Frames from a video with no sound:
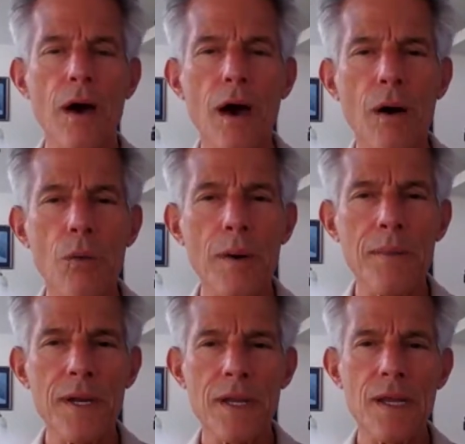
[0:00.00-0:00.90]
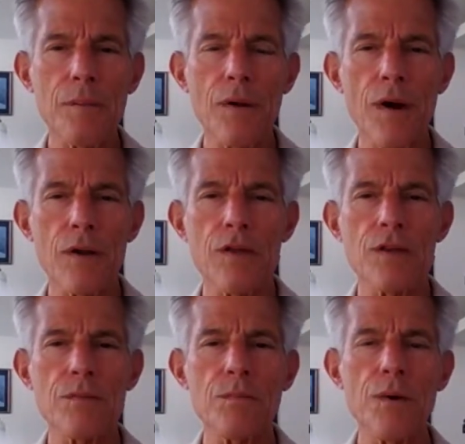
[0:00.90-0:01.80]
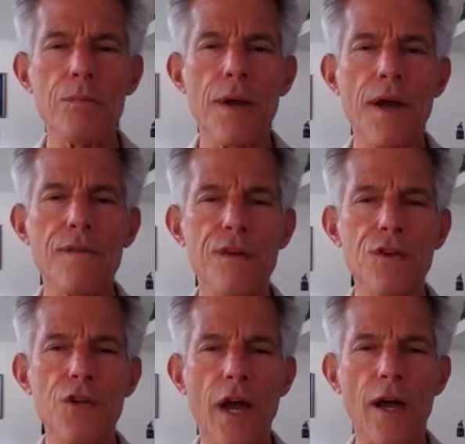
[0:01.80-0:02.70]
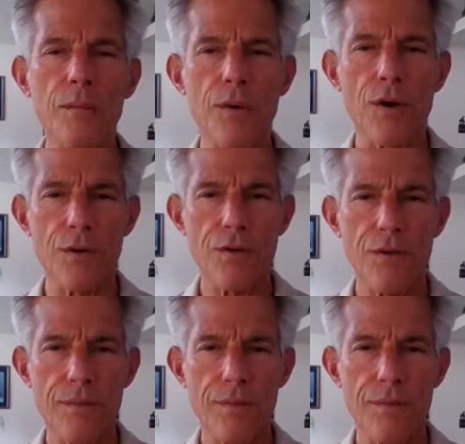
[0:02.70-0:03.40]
women and their partners prepare for childbirth.